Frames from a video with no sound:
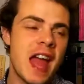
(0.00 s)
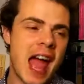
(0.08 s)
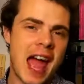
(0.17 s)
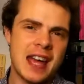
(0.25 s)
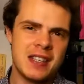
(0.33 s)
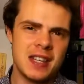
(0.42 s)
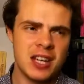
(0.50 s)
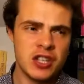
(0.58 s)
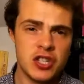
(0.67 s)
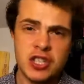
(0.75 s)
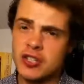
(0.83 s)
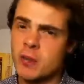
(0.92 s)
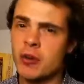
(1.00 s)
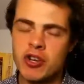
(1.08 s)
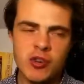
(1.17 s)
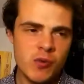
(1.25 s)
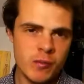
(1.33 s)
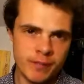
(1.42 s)
and she's someone
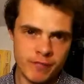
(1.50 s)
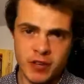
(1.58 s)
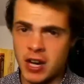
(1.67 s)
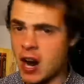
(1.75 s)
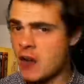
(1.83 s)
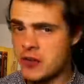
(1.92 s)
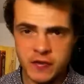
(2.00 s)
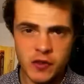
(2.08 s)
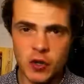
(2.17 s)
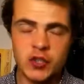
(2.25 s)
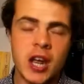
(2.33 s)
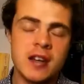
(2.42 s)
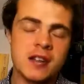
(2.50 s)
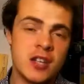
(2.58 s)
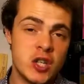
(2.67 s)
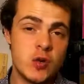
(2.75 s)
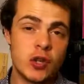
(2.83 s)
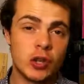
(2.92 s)
who, regardless of your gender,
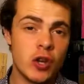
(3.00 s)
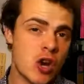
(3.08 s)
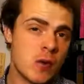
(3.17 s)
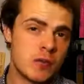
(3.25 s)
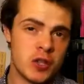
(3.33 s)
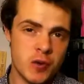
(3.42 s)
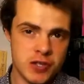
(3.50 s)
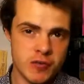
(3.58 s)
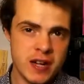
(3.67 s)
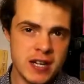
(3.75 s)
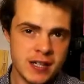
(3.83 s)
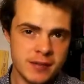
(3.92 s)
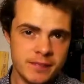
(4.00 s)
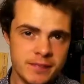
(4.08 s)
you could look up to as a reader.